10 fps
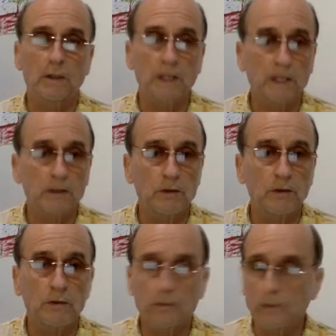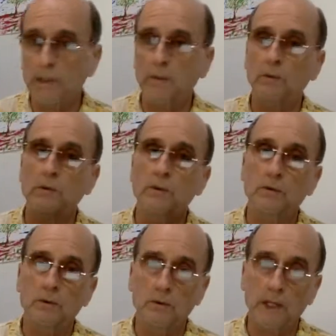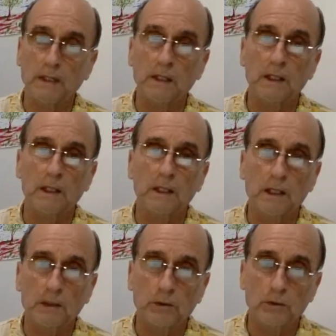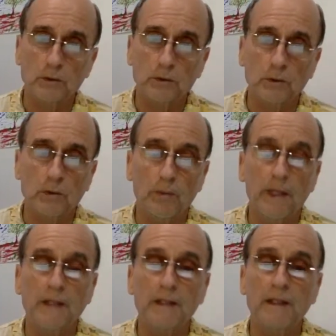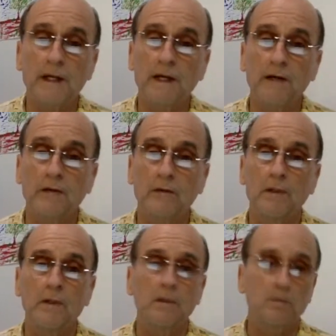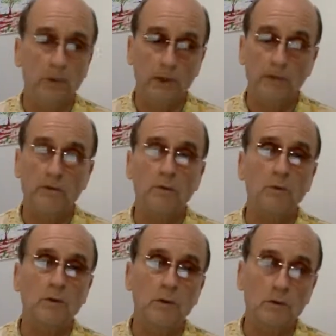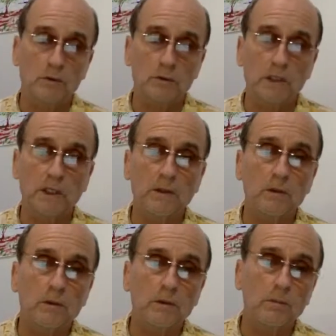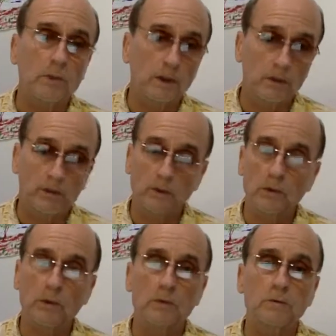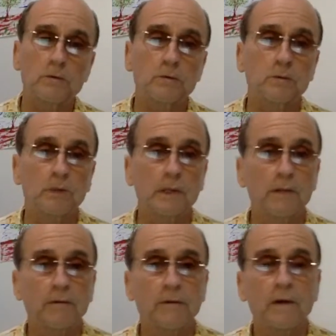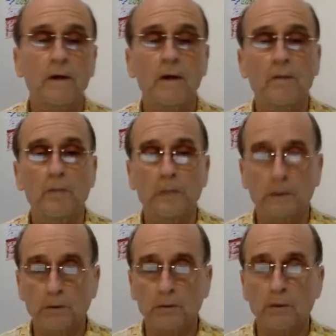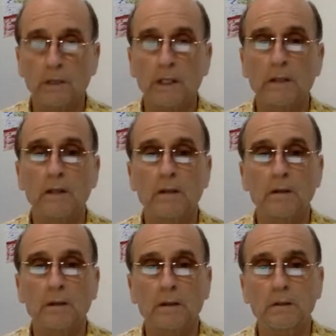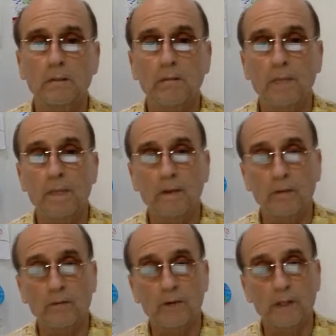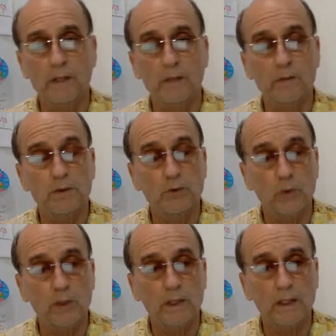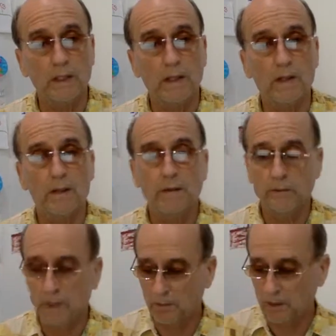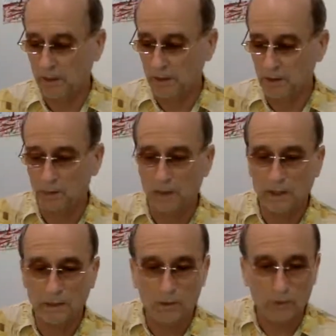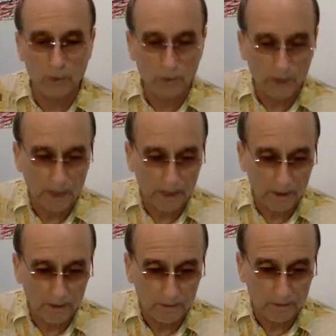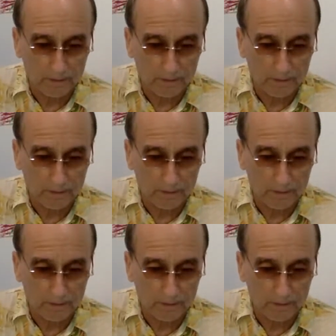Kindle, the money will go direct into your bank account. Part of it will go to Kindle, part of it will go to whatever, but you will get hopefully the majority of that money direct to your account.